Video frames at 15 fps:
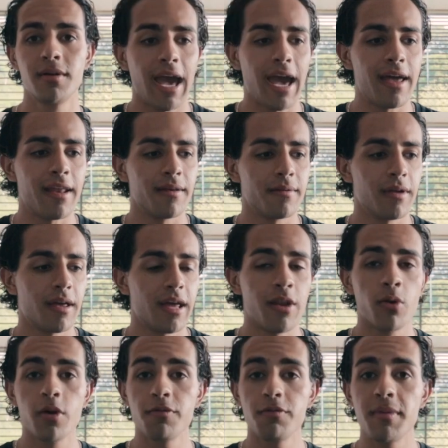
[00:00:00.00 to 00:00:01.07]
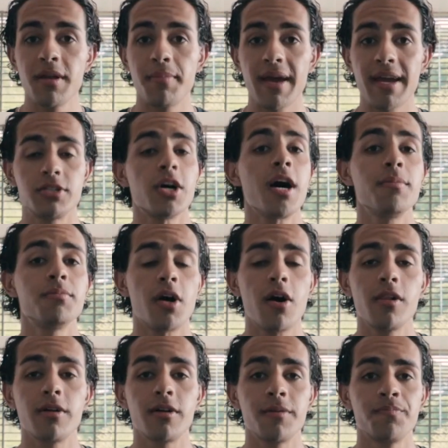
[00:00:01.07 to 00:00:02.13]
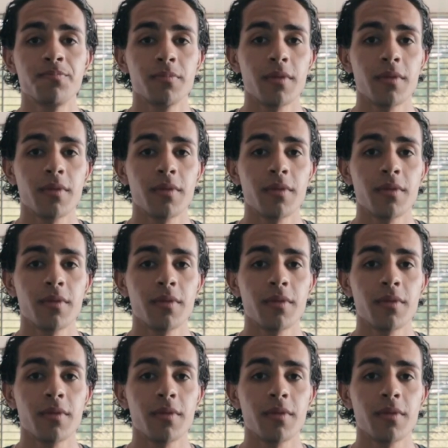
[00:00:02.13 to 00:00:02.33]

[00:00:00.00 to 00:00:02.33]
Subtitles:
And in order for me to pay top dollar,